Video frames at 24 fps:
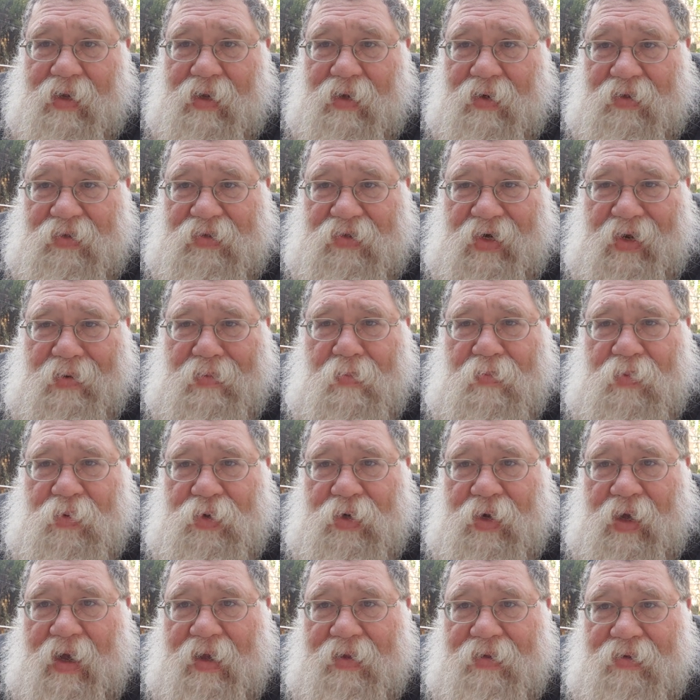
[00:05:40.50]
because the Rebbe
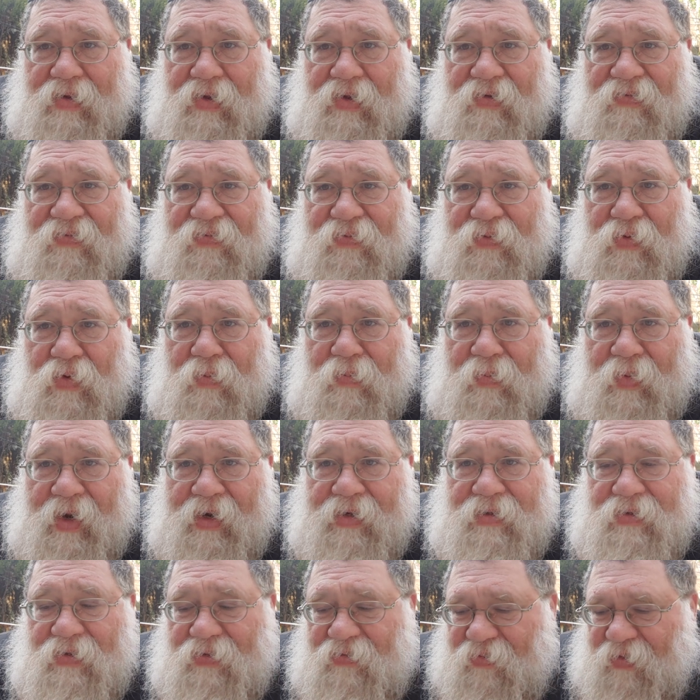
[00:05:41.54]
put on the four
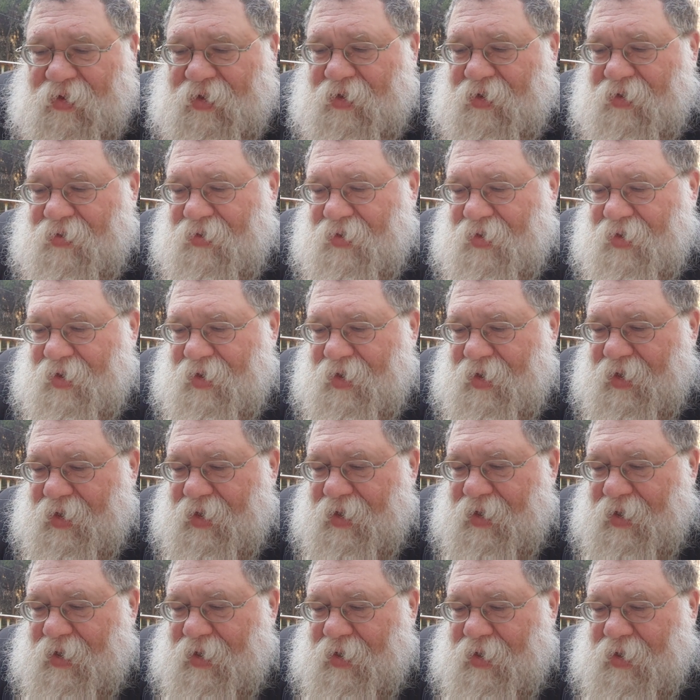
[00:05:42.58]
pairs of tefillin.
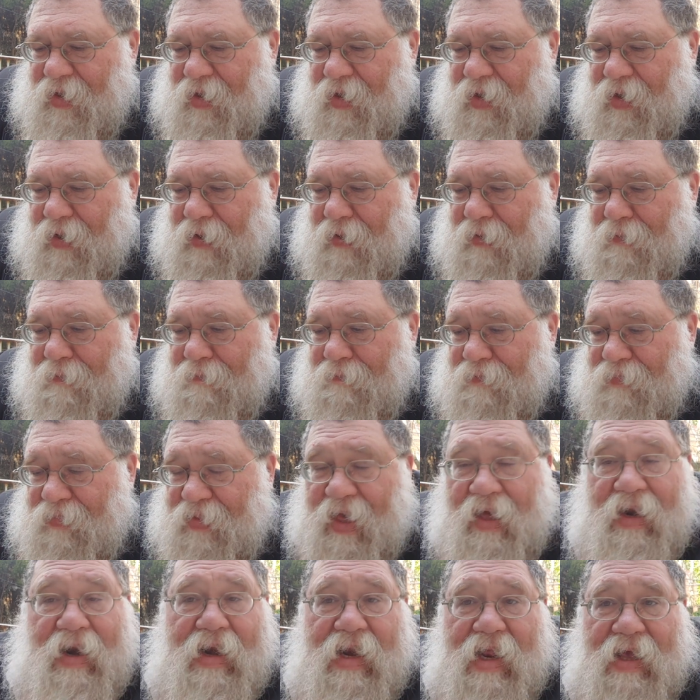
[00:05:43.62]
Um,
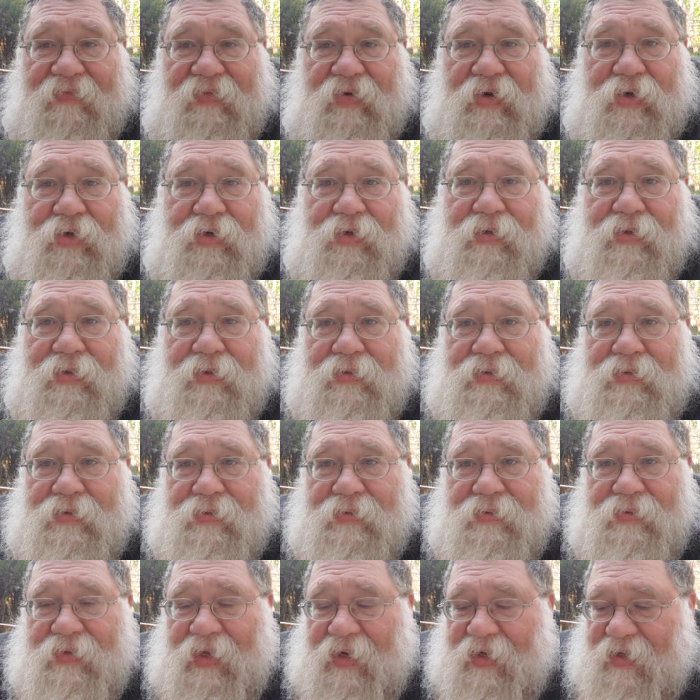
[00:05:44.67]
that I never heard
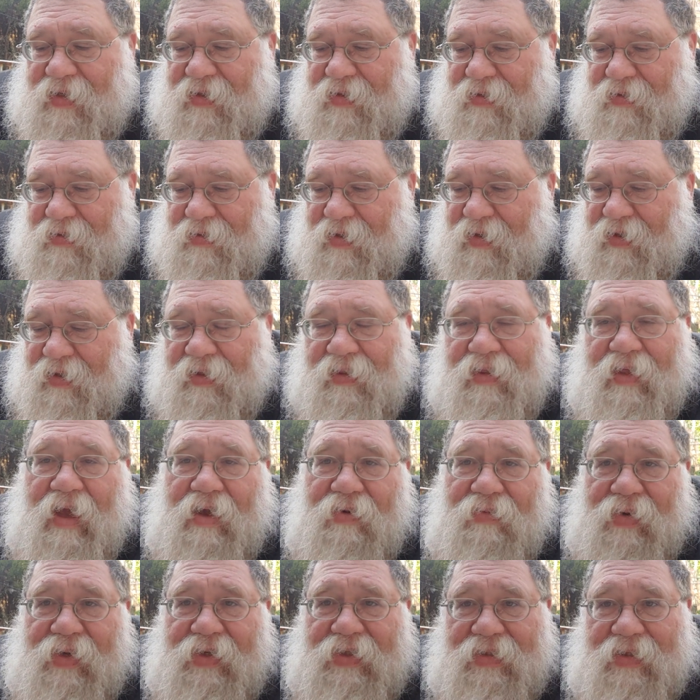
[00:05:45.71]
that he did it
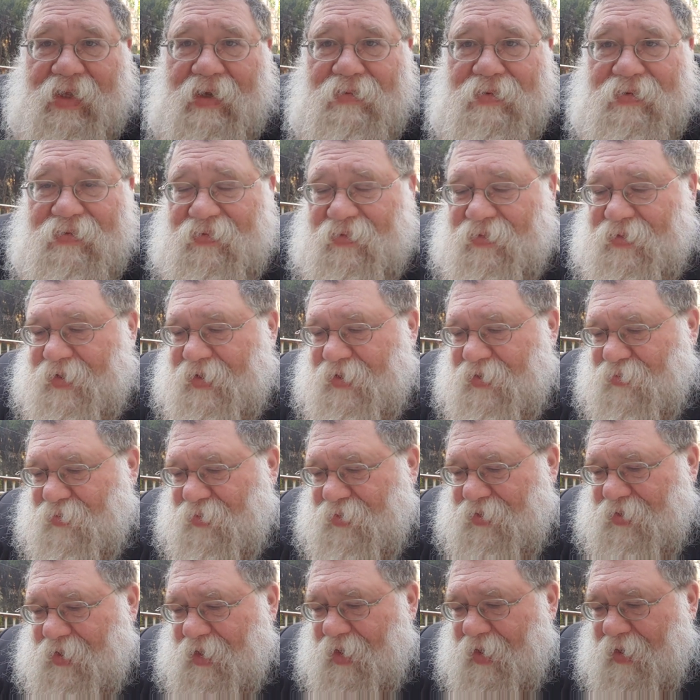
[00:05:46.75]
that way, so that was very
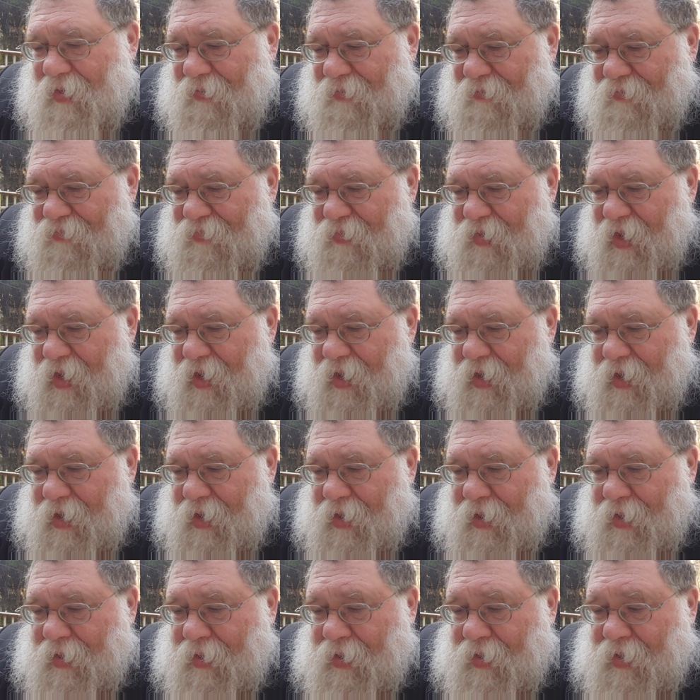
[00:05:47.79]
interesting.
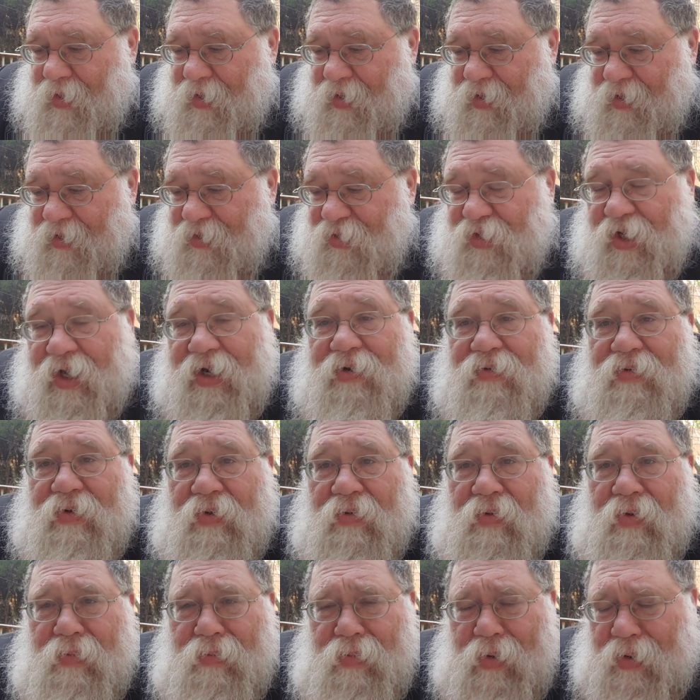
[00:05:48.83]
In
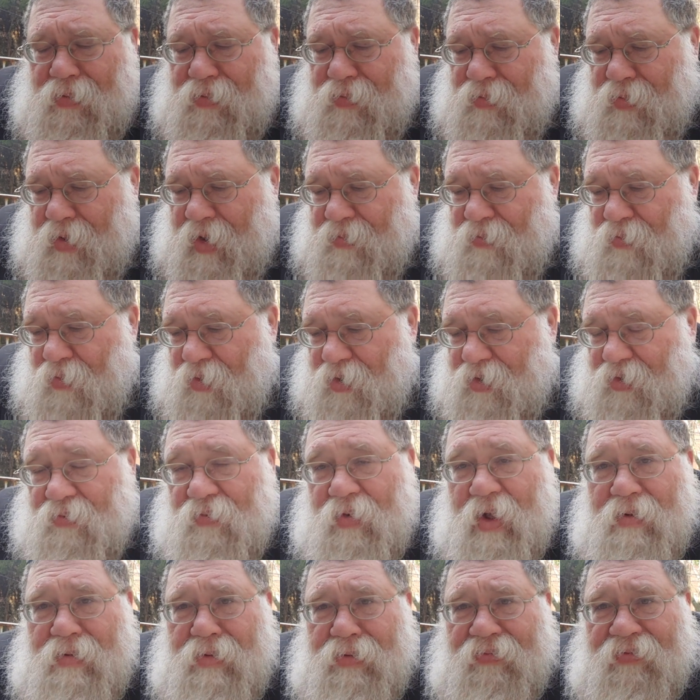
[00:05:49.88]
general, what I walk
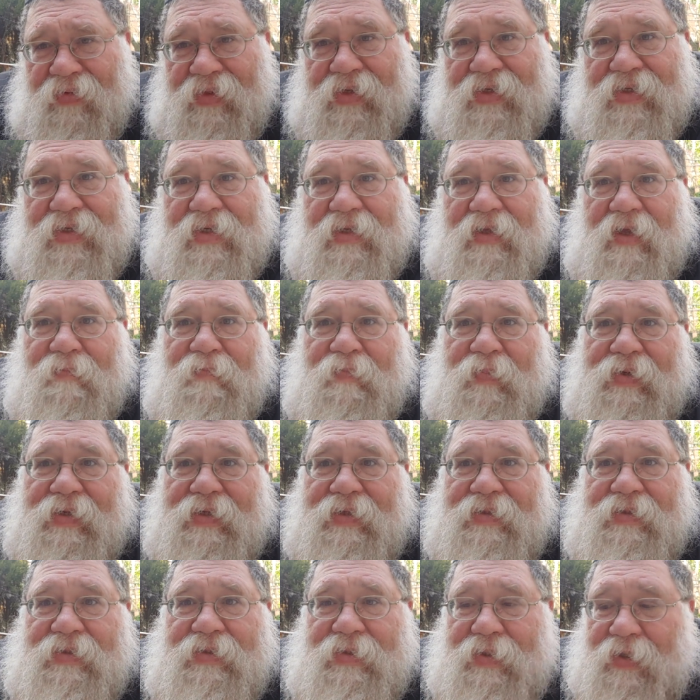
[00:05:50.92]
away with from this clip
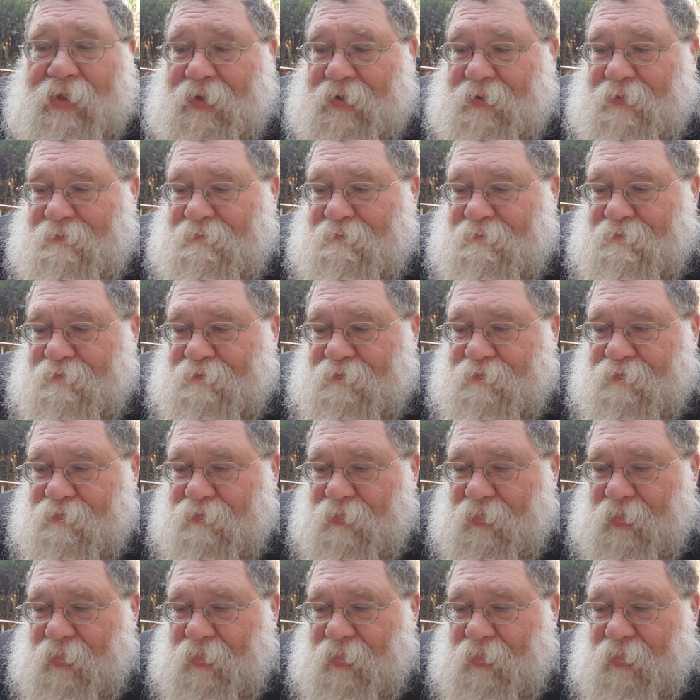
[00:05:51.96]
is, um,